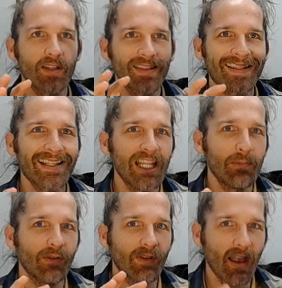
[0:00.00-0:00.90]

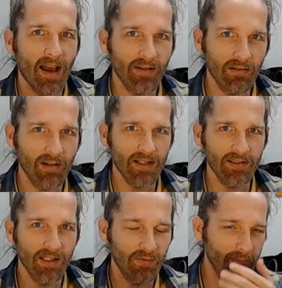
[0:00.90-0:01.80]
scheme of
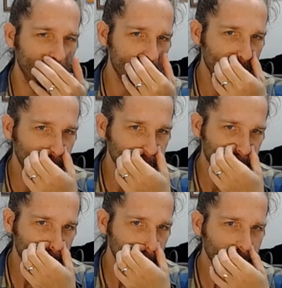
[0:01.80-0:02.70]
categorizing information.
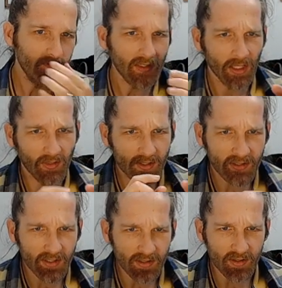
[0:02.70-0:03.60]
The
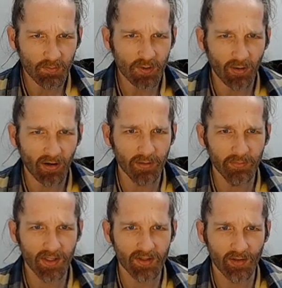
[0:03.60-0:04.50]
systems part
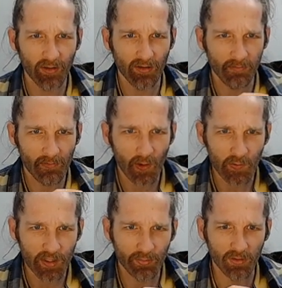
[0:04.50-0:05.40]
means that there are
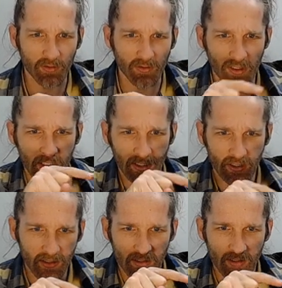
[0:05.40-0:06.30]
multiple
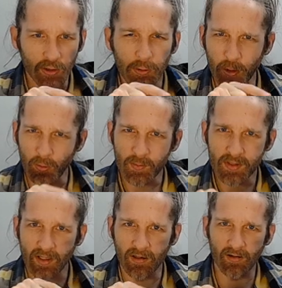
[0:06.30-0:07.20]
loops
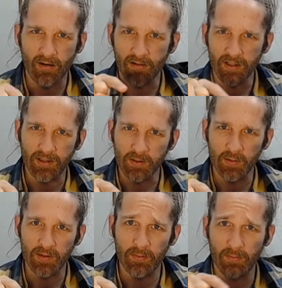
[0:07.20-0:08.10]
that are already
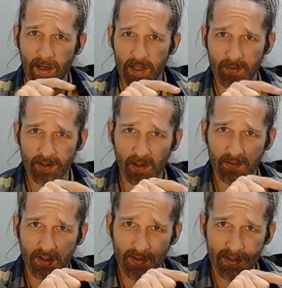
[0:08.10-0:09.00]
included by
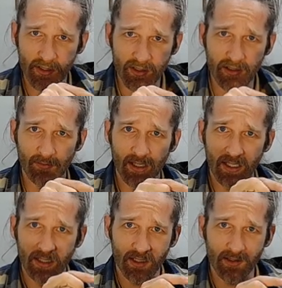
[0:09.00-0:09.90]
themselves. So a system
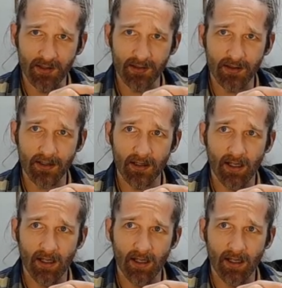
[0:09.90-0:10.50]
is